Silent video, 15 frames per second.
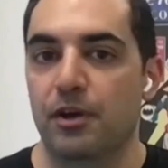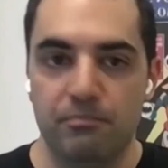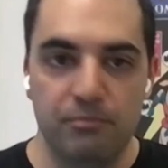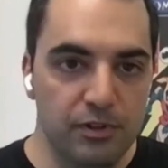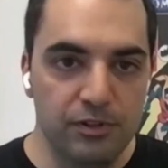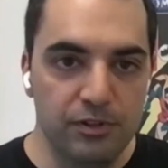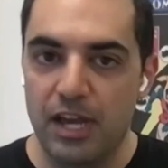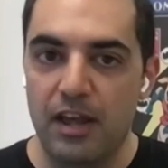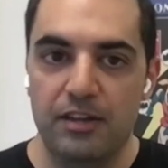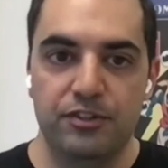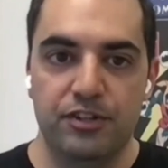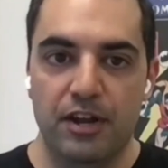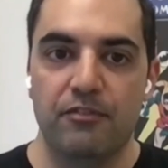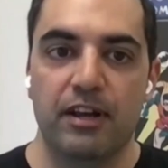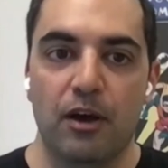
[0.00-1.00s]
So
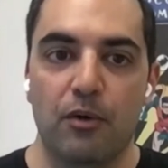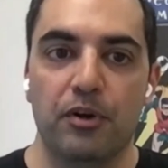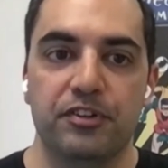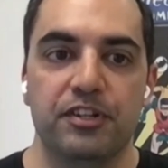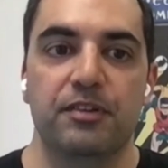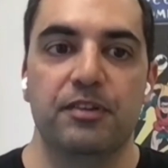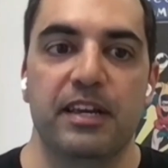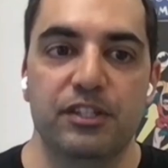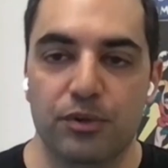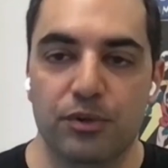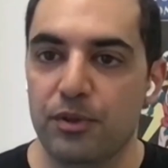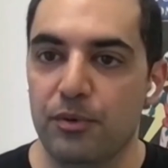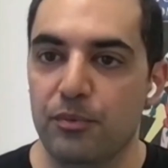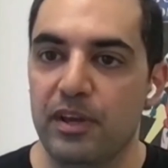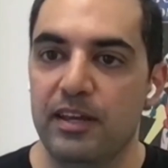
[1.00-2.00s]
generally, I wanted to
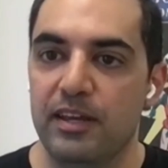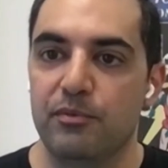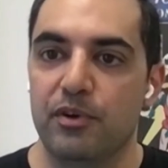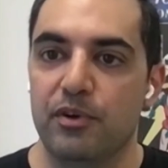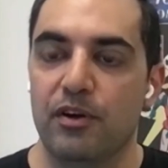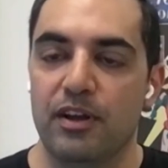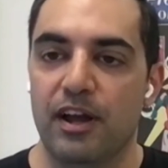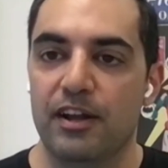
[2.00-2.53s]
make sure that we